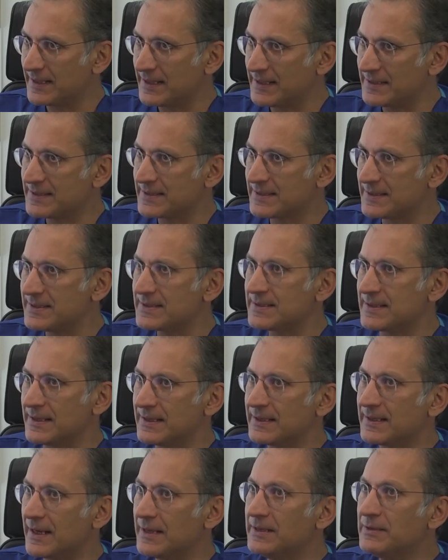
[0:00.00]
cases,
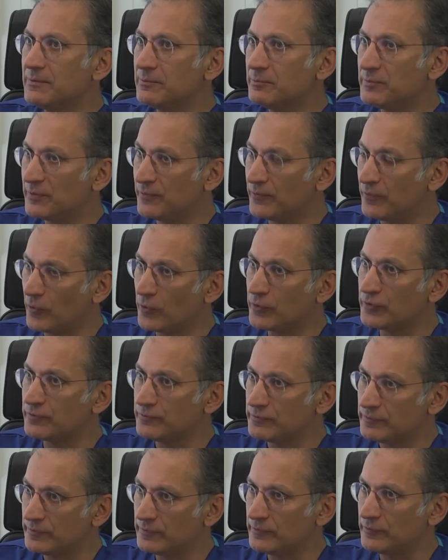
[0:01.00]
again, before
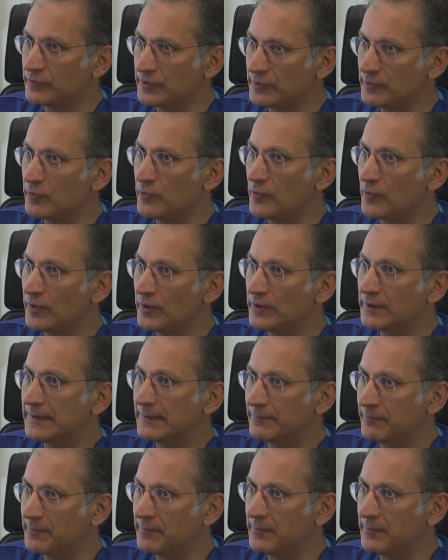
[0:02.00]
removing